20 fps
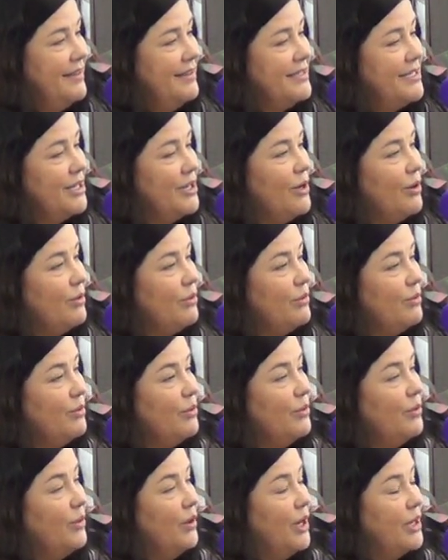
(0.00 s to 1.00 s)
to go
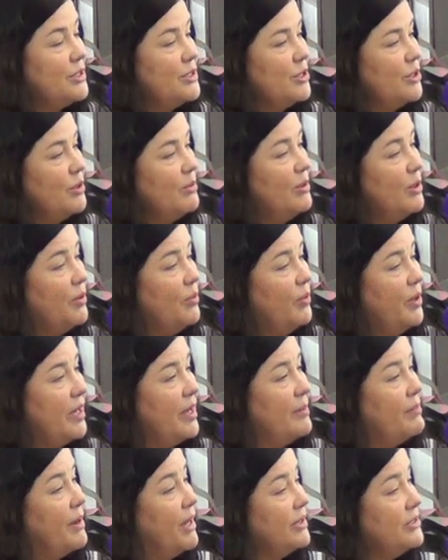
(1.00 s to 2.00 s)
through a sermon a week
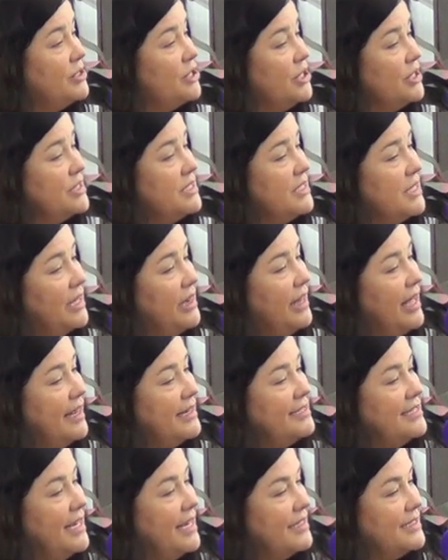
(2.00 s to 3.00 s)
about just the
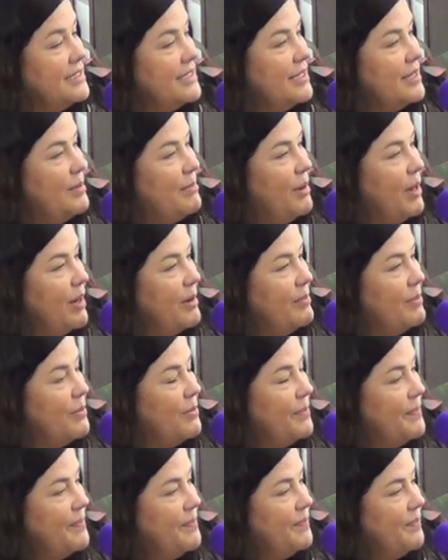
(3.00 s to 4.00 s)
glad texts in the Bible.